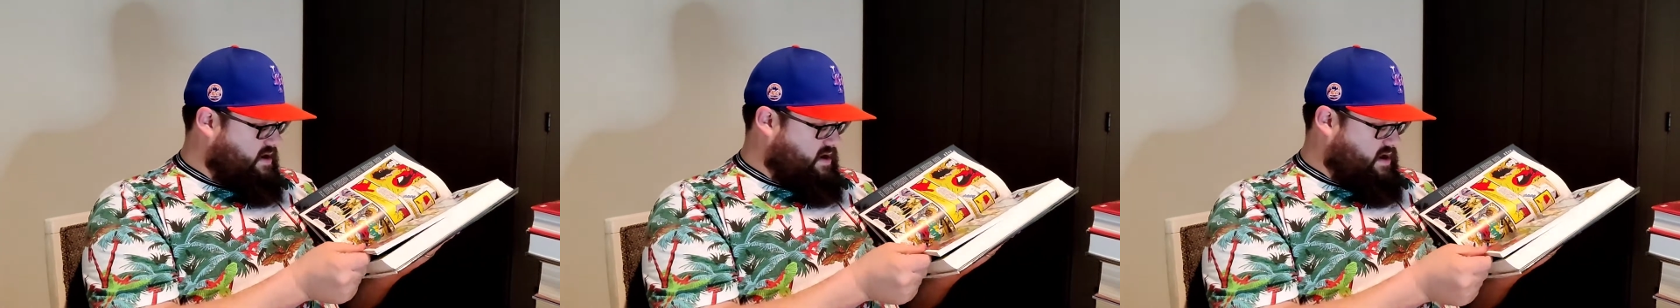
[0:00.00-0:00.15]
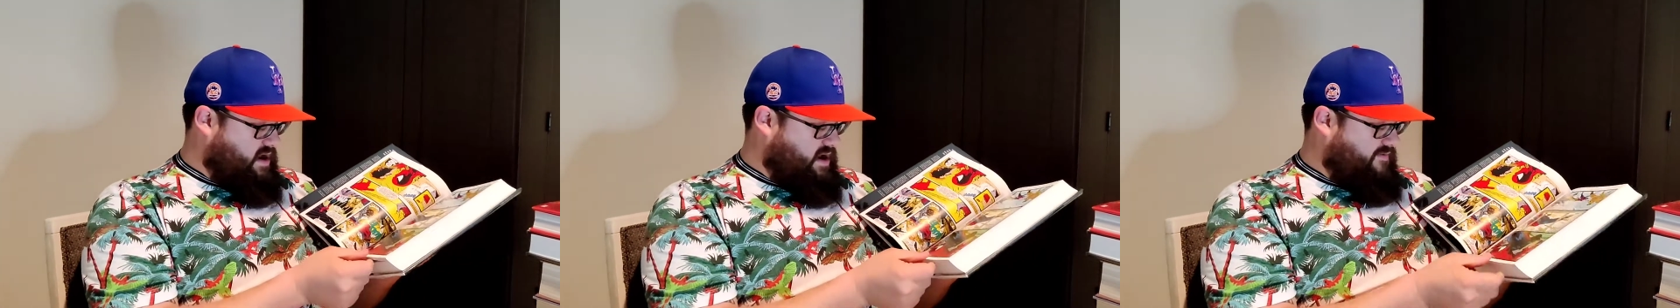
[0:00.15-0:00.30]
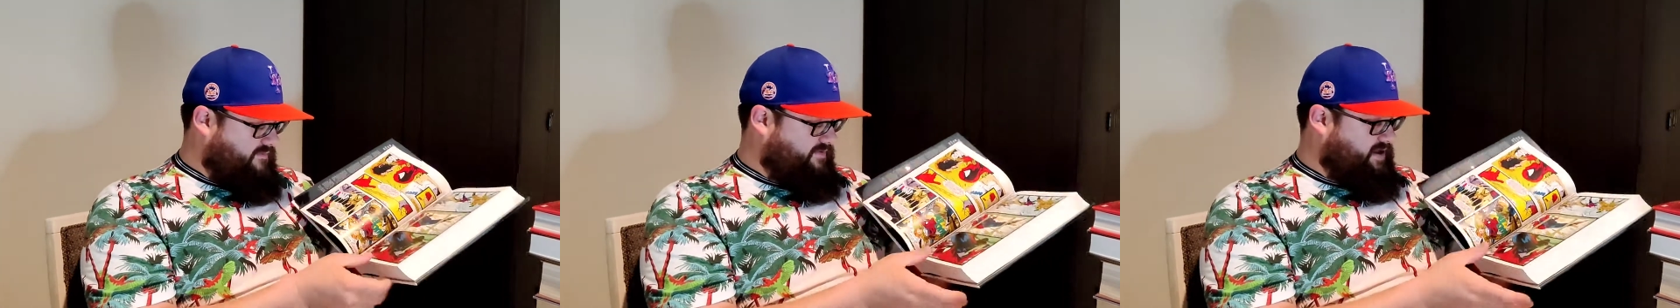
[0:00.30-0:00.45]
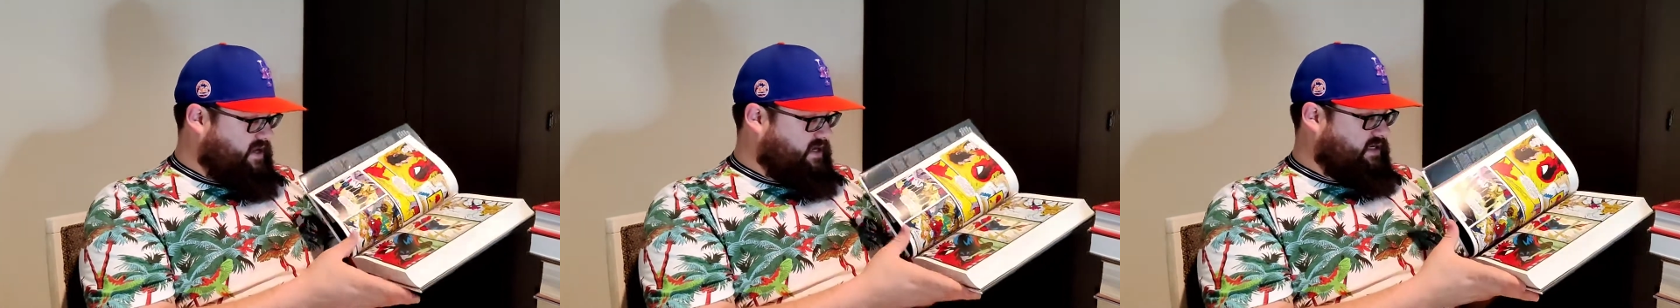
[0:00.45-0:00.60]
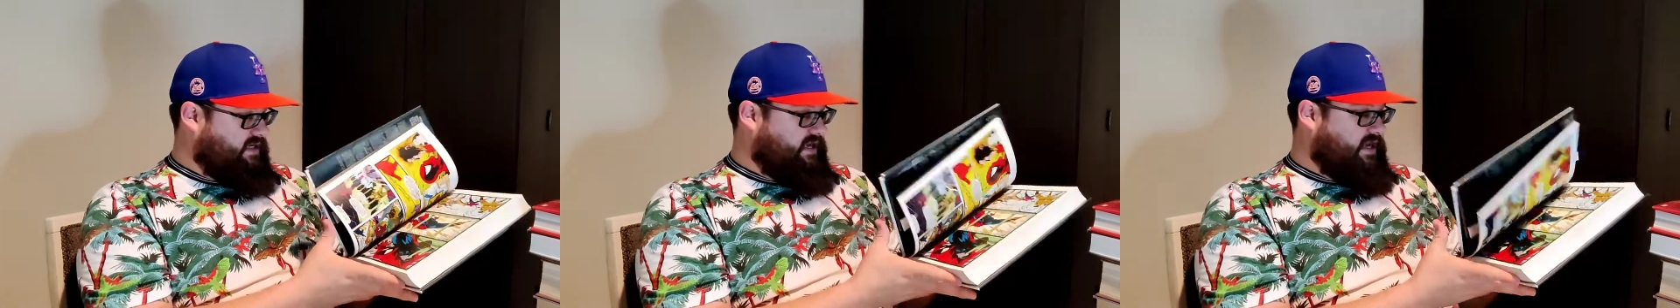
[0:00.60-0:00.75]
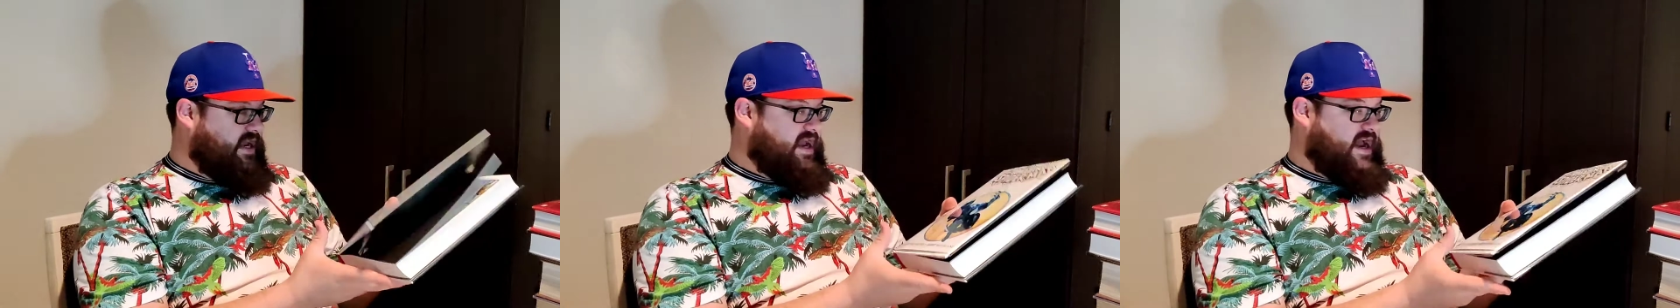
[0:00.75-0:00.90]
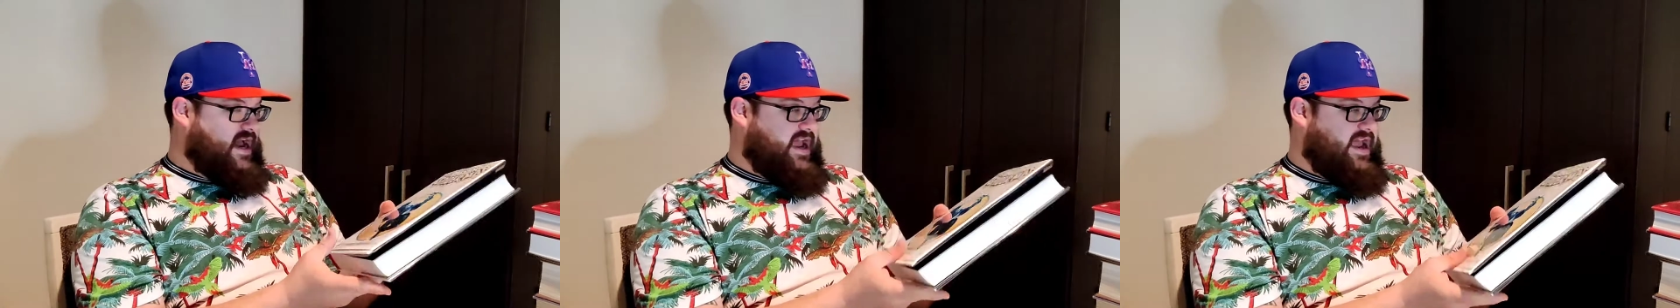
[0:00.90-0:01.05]

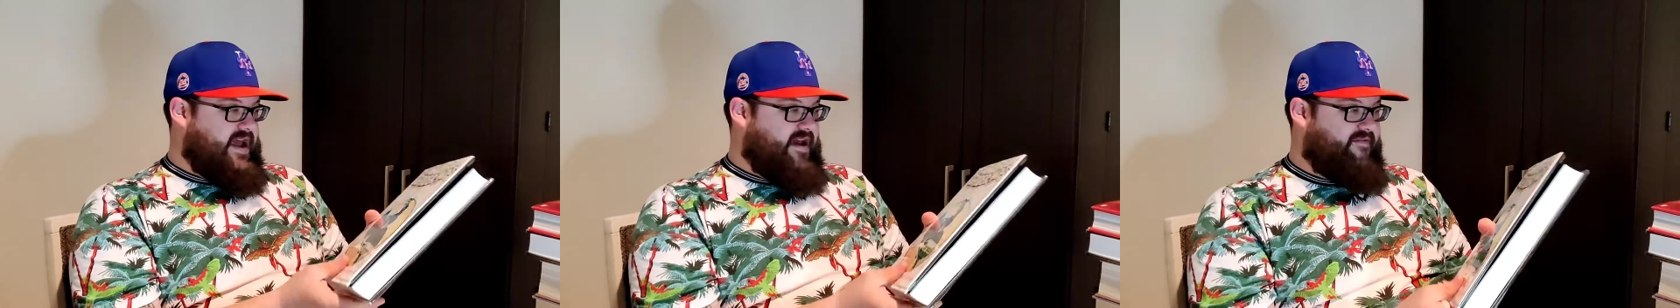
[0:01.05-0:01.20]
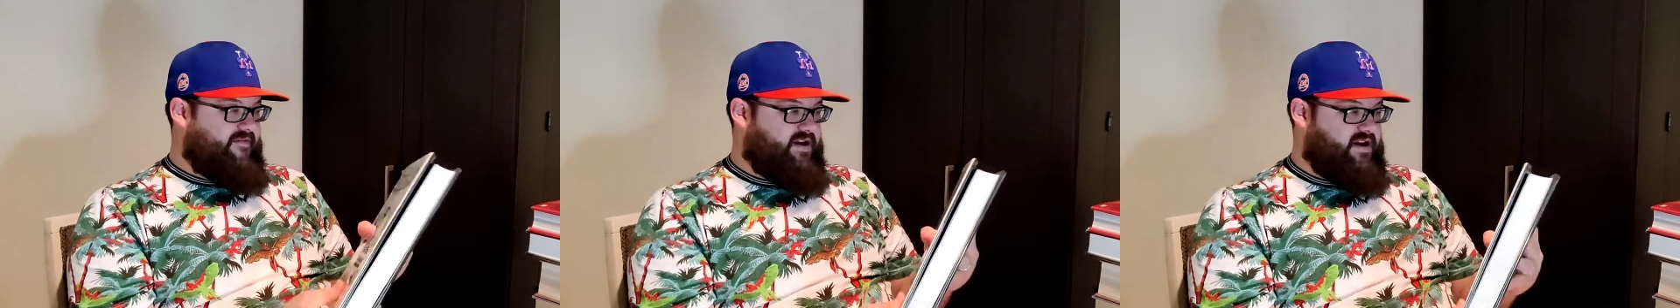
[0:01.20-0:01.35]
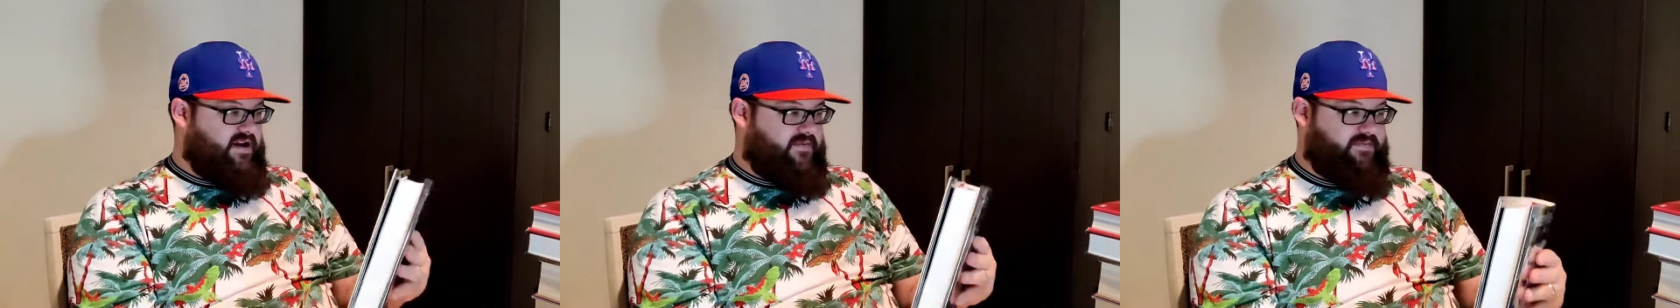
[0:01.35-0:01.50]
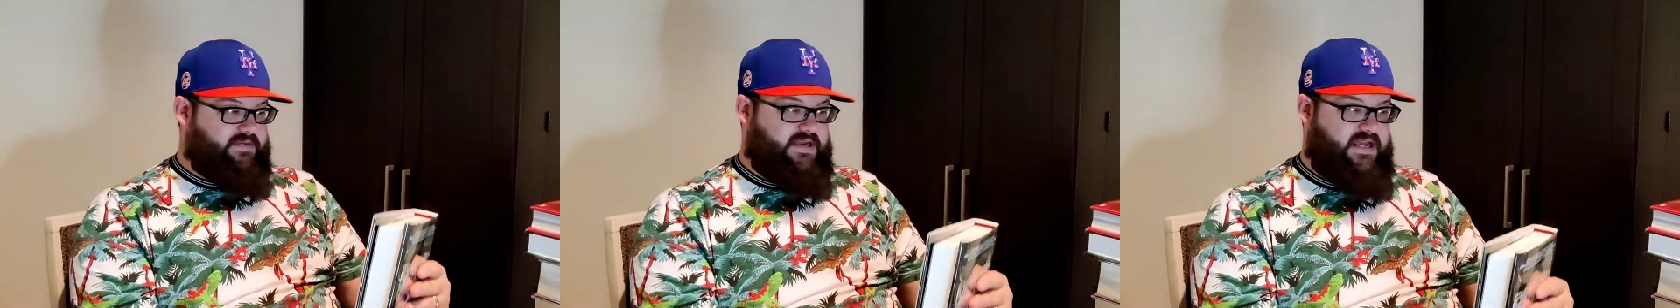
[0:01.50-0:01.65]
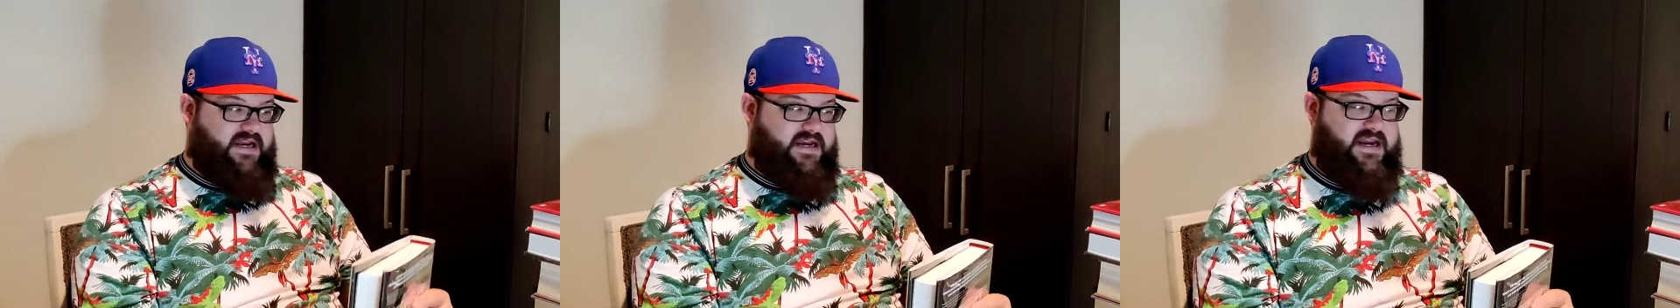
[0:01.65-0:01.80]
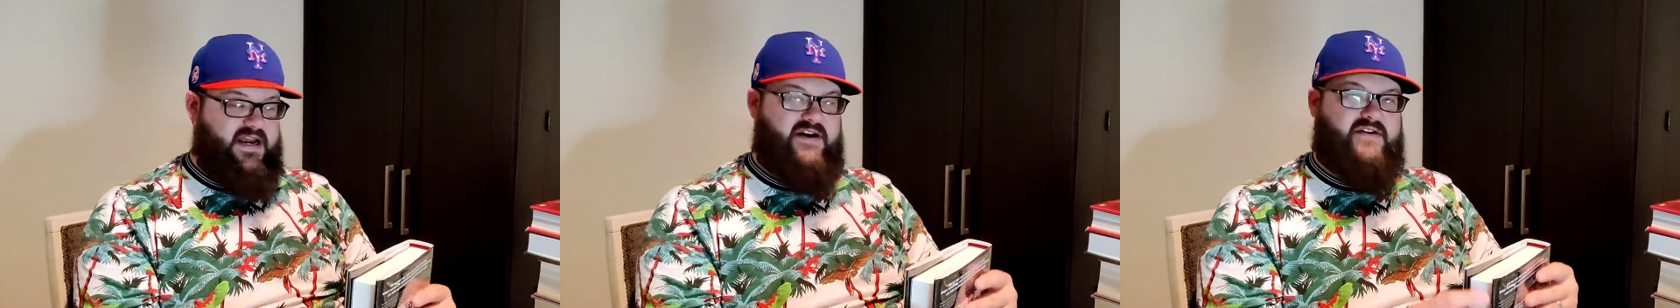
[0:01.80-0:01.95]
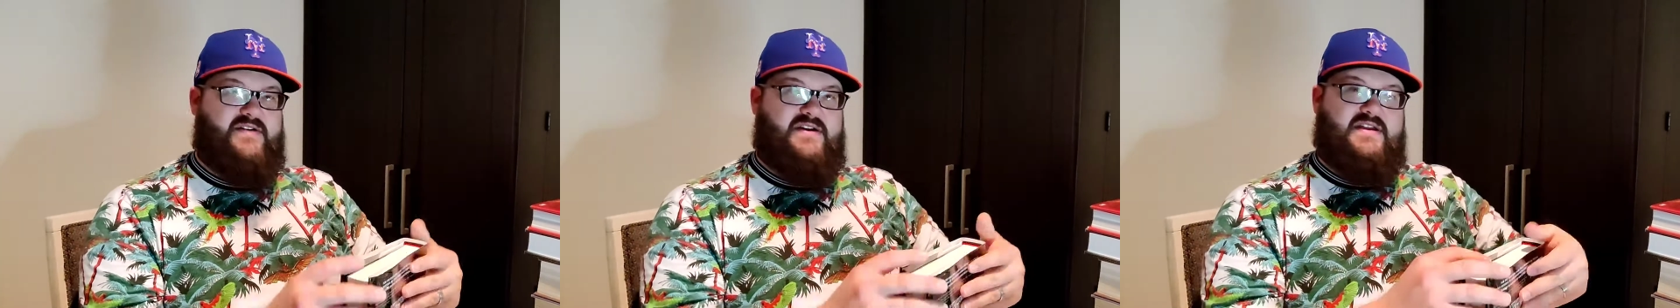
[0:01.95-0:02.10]
obviously, I have it upside
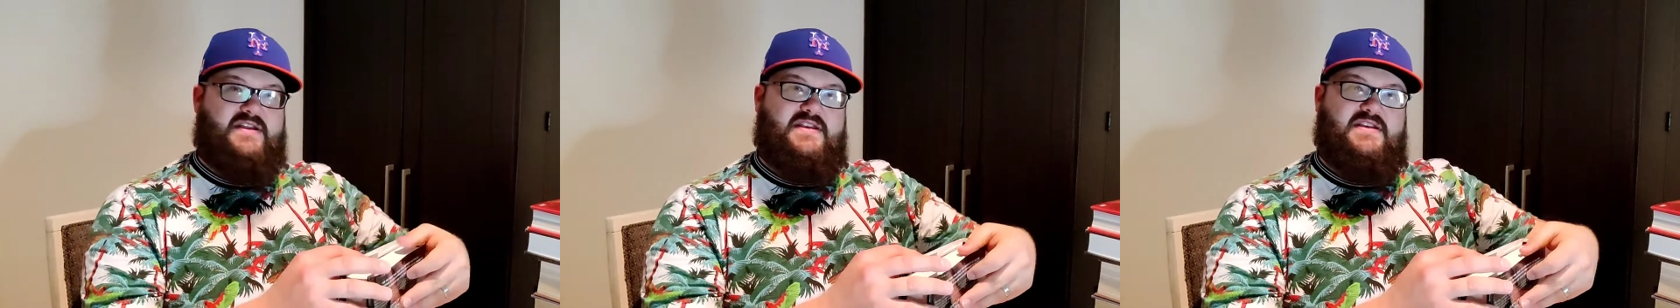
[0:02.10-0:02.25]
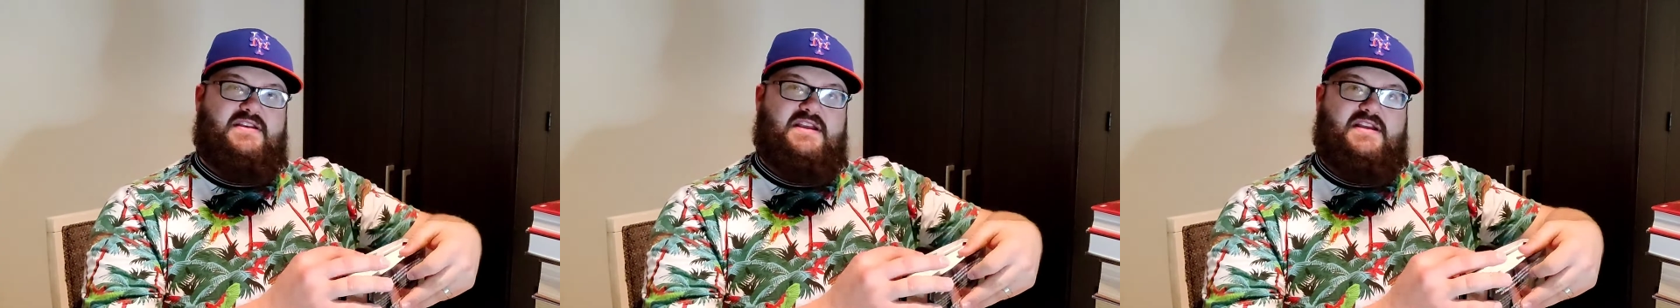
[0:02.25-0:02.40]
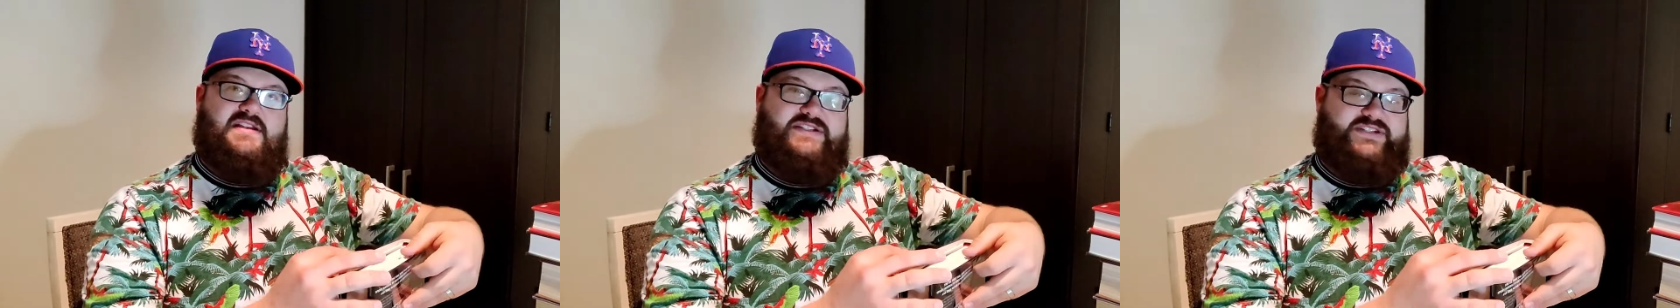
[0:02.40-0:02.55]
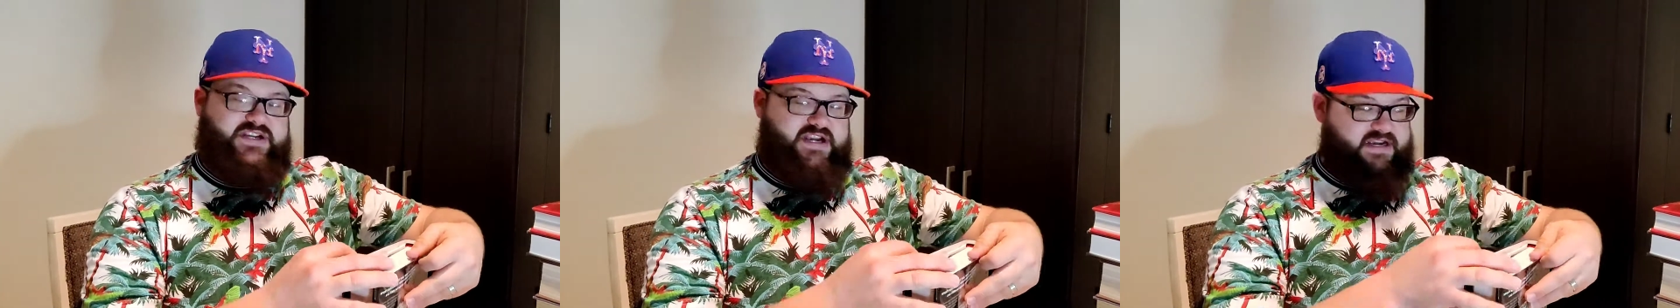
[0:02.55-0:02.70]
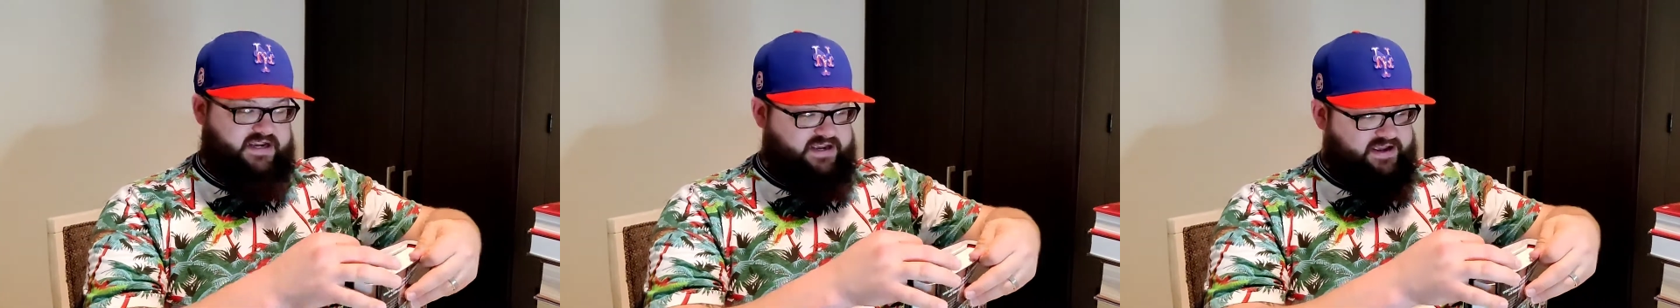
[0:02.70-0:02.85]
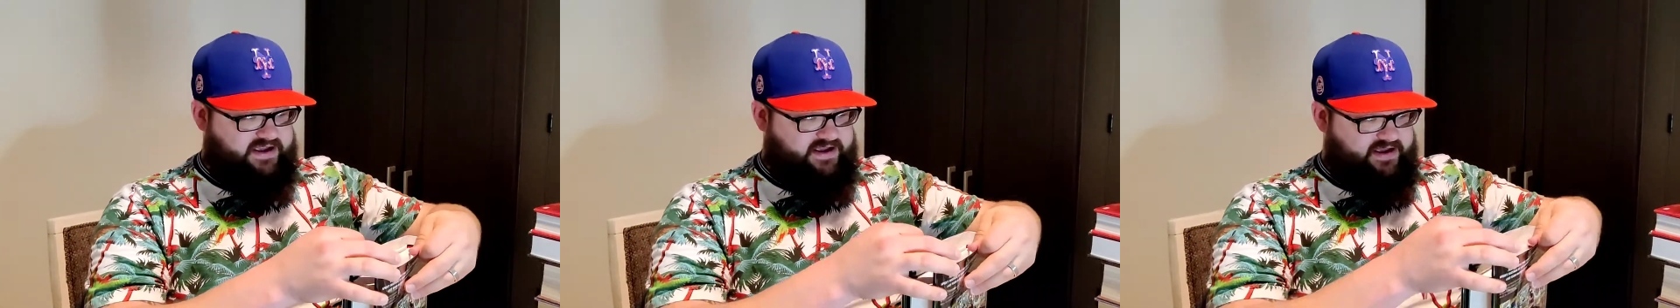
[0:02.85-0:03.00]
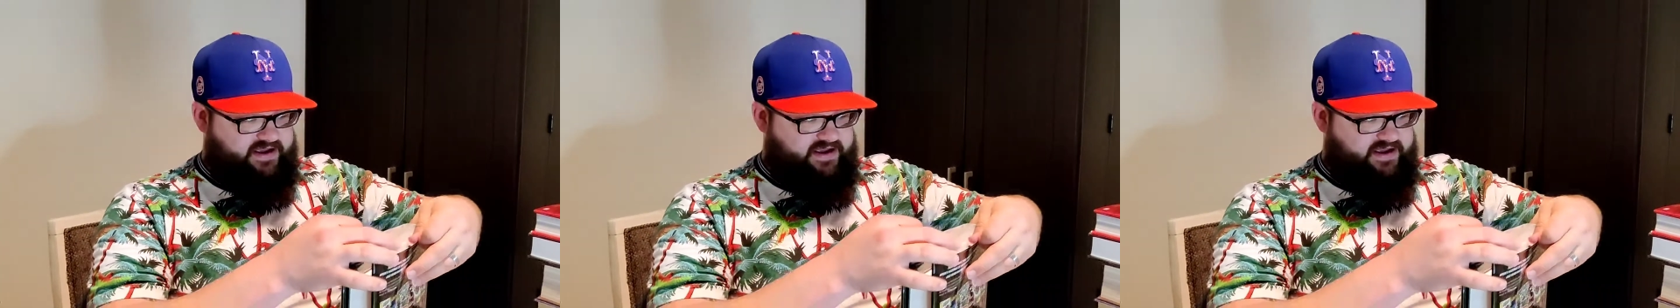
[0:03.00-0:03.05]
down in the dust jacket.